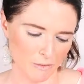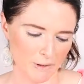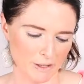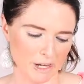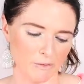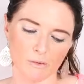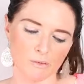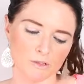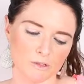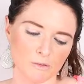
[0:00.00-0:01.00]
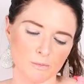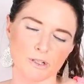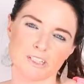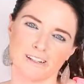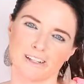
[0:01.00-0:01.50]
but that we will still
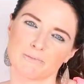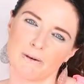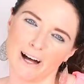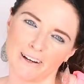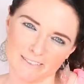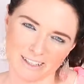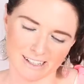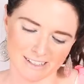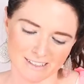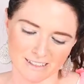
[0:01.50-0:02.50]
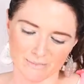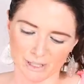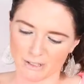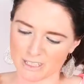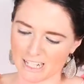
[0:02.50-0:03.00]
present as part of the lesson
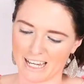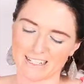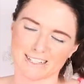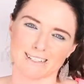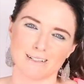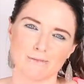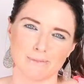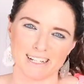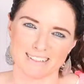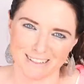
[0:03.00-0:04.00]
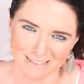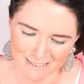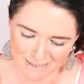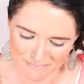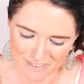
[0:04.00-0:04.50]
because later it will make
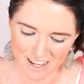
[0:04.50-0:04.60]
sense.